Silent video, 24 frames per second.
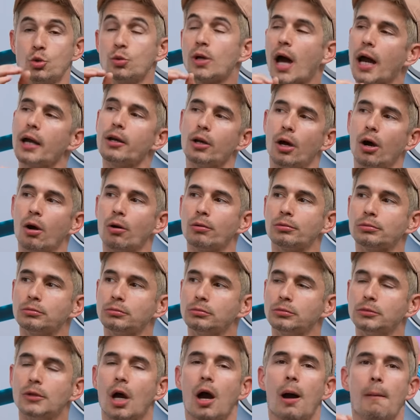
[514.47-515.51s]
not know,
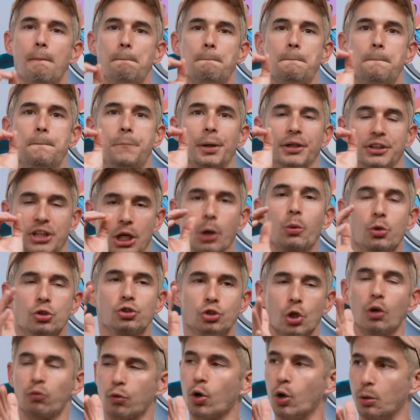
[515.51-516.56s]
but there was
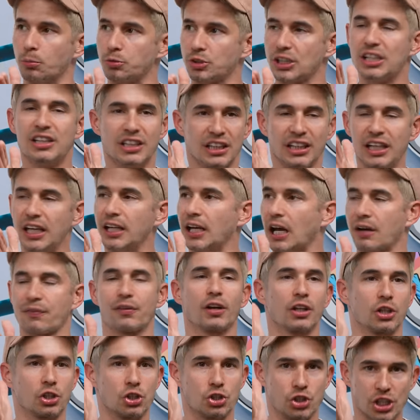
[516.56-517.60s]
no rooms in the end. I felt
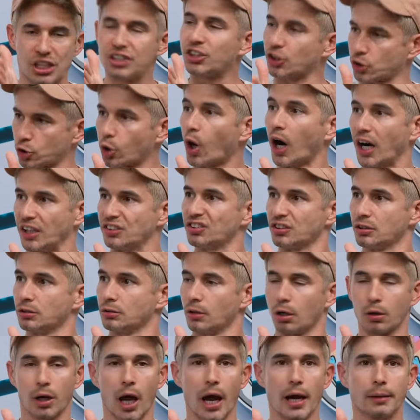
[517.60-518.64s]
like Jesus Christ,
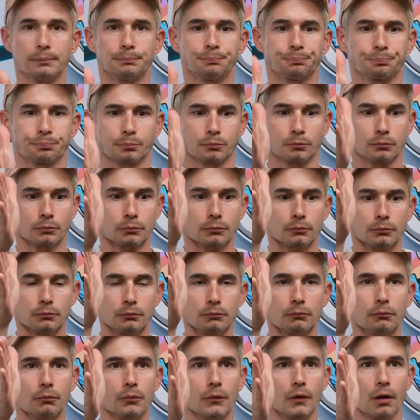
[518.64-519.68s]
okay? This is on a
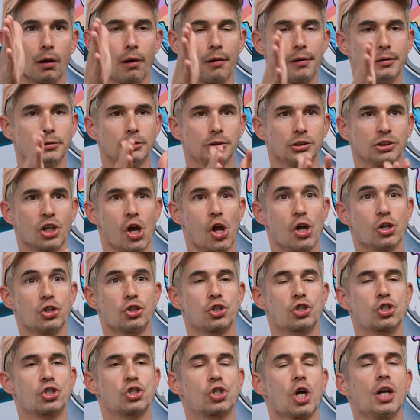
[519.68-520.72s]
Sunday night too in
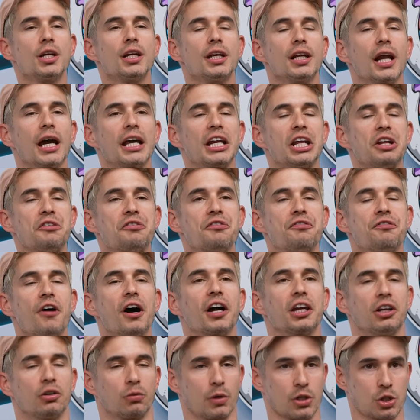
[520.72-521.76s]
Richmond? Sunday night in
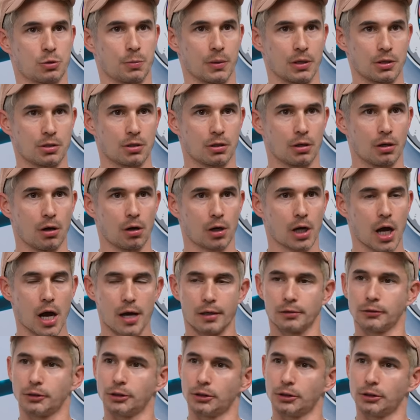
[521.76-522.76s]
fucking Richmond, okay?